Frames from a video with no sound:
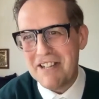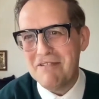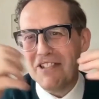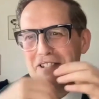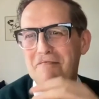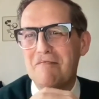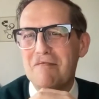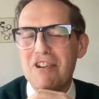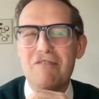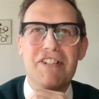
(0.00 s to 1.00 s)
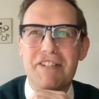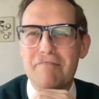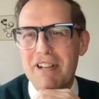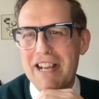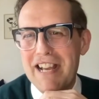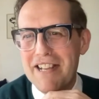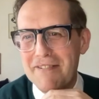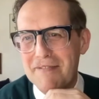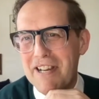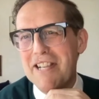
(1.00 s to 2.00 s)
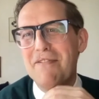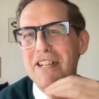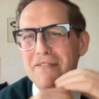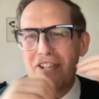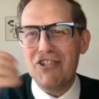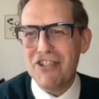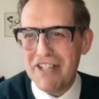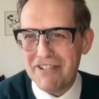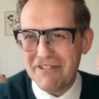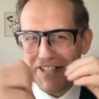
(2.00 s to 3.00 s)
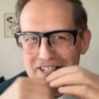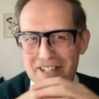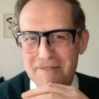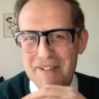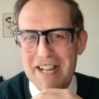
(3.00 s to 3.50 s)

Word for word: which work, rest, and play, and Veni Vidi Vici, and all this stuff,